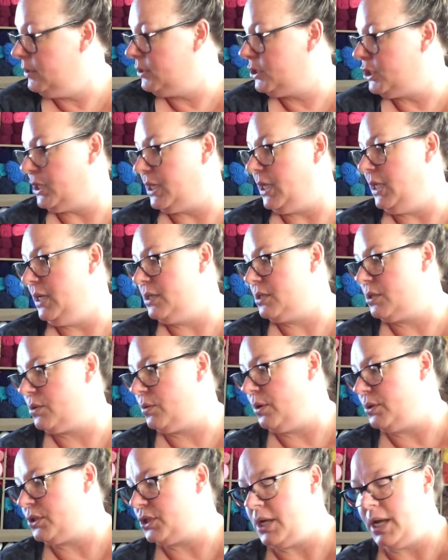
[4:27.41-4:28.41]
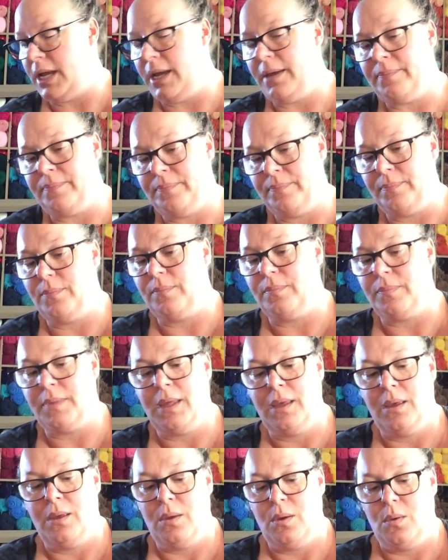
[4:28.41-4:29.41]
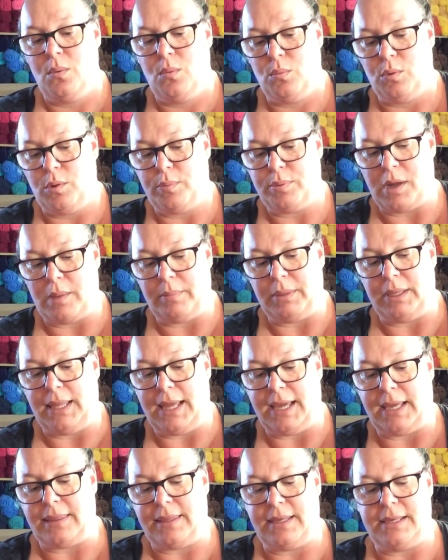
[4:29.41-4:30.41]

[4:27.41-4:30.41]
Chiquita's Crochet. Will probably like